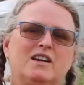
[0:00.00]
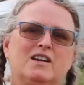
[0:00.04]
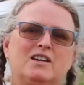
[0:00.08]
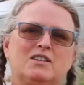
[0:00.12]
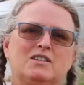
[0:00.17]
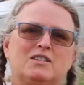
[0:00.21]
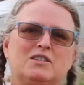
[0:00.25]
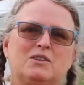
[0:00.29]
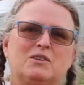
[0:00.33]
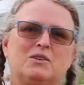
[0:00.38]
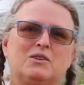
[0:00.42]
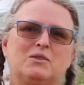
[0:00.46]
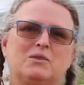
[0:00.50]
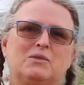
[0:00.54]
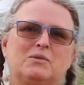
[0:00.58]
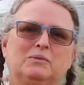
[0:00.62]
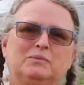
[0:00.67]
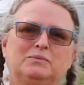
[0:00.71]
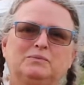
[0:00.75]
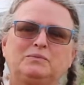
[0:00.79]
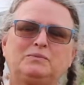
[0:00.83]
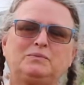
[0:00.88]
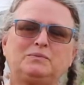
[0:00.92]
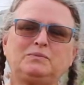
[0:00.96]
So
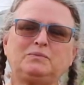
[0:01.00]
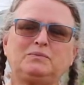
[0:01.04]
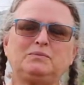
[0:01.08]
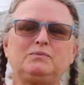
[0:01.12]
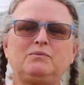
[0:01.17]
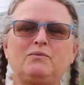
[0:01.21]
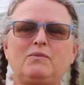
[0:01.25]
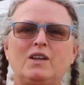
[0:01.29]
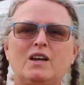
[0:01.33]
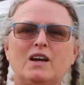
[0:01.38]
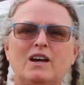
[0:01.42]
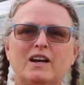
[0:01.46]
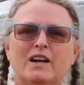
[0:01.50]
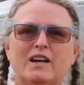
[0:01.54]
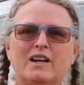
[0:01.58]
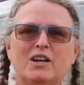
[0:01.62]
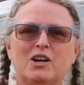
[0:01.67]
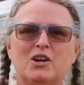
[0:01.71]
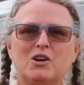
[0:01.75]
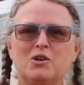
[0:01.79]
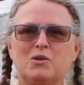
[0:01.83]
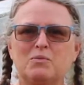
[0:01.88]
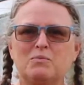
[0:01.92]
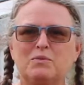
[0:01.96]
I
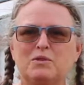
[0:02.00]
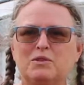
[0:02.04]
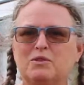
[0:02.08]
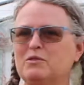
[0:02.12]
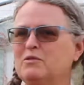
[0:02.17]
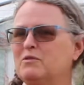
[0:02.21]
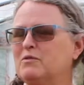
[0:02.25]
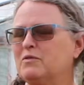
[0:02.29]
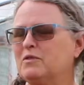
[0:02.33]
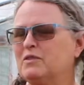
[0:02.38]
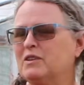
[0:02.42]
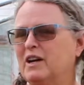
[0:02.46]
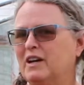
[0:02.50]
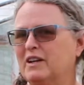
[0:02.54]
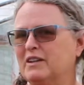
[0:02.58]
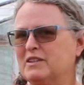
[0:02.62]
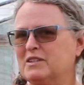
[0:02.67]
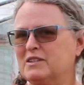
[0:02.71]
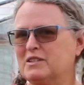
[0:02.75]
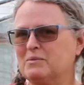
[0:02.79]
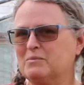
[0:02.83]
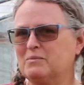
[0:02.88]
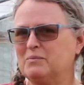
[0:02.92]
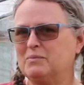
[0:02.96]
hope you've gotten
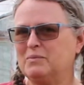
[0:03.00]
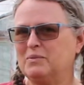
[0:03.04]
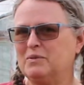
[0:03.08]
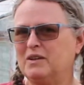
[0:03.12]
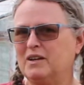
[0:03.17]
some